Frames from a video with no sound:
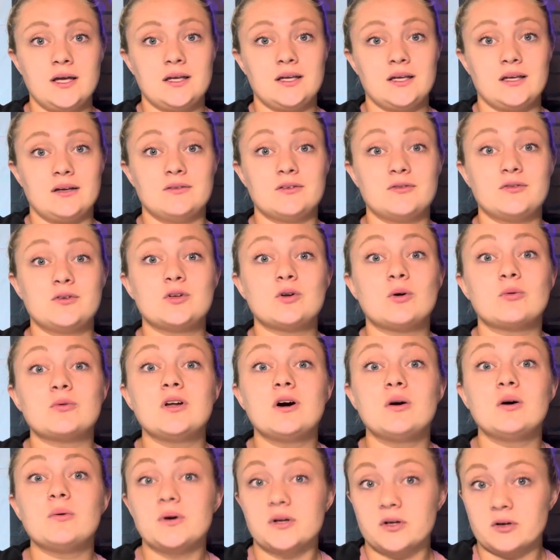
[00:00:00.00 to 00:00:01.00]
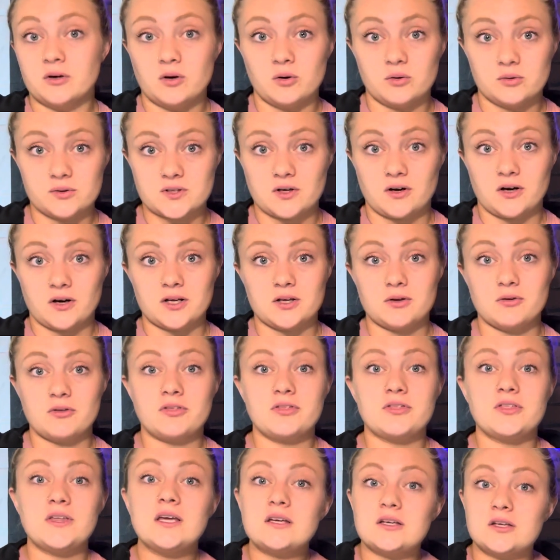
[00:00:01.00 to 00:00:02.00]
Even if you don't know what your goals are, you
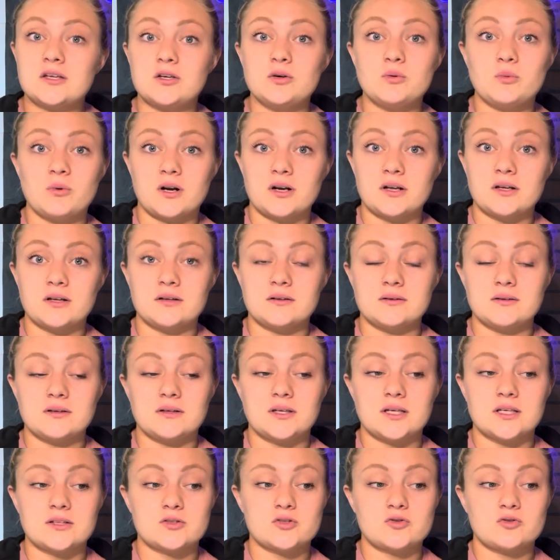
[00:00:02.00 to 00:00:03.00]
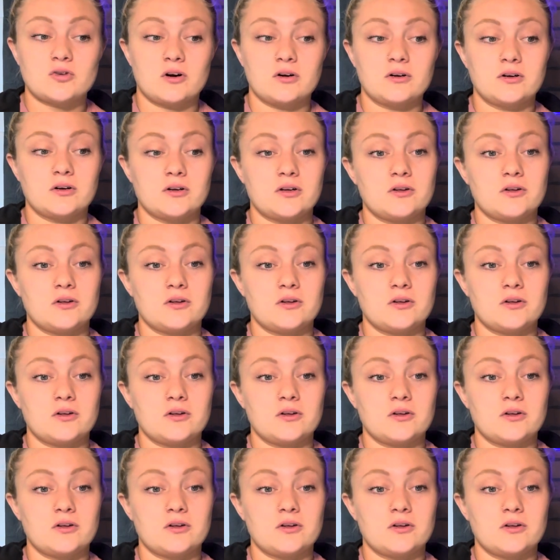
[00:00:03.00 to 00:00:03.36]
think you want to get stronger,